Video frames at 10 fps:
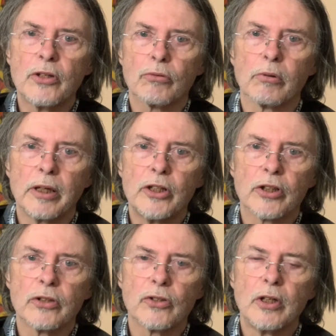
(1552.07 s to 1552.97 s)

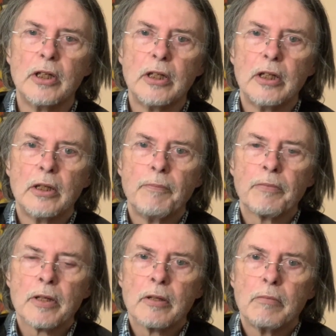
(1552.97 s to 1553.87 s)
relations
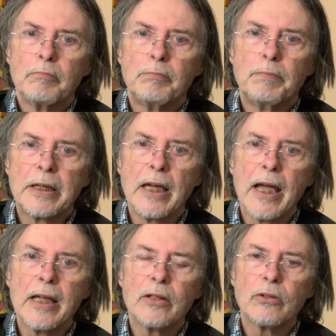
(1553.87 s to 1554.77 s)

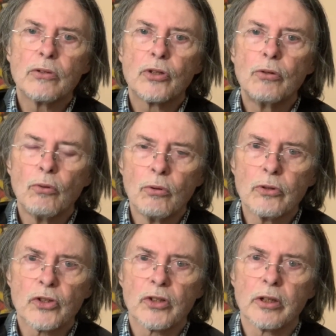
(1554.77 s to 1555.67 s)
began to
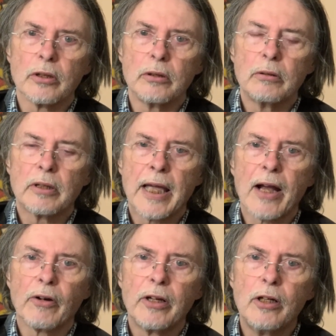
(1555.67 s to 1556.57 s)
also
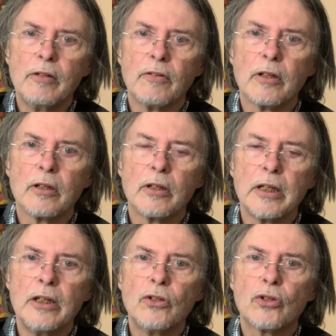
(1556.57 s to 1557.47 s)
carry over
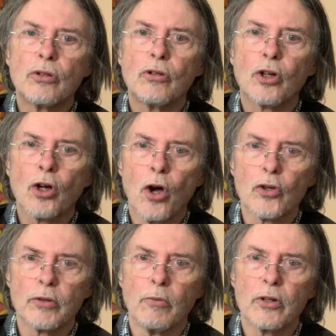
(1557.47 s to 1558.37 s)
into the
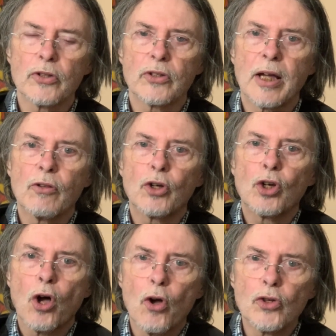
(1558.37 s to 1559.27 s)
cosmos, how the
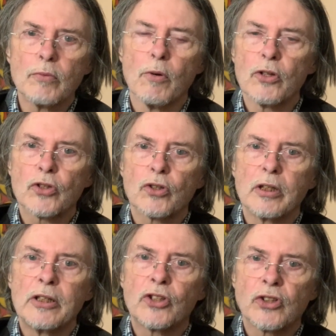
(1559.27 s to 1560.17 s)
cosmos
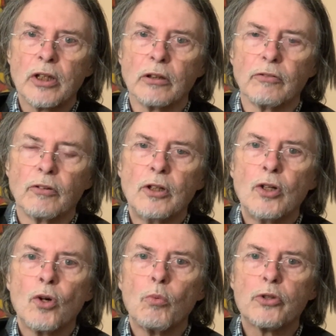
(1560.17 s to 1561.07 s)
itself
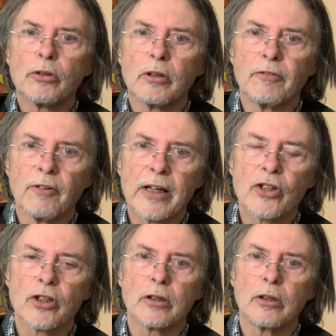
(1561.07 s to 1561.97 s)
was a
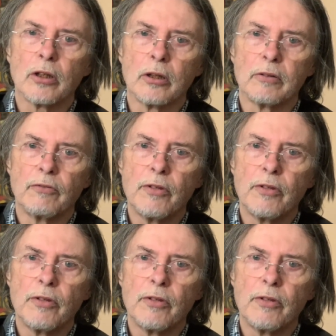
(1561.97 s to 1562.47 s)
reflection of